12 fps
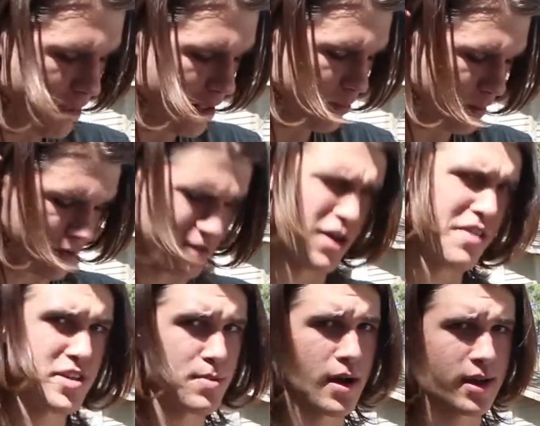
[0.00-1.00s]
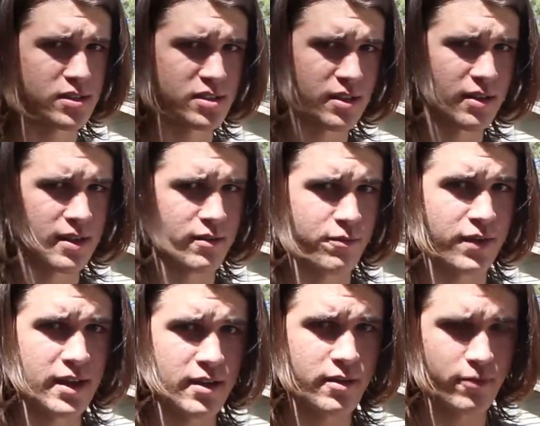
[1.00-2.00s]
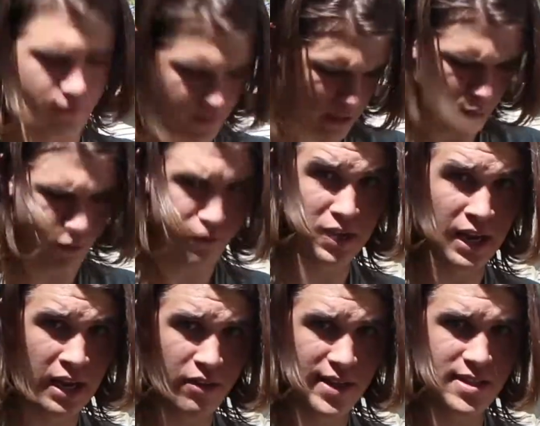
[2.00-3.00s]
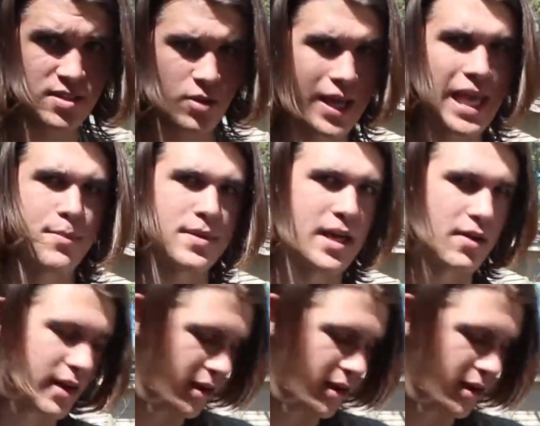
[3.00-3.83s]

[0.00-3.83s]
me, but none of these pockets fit. It won't fit in any of these, so I keep it down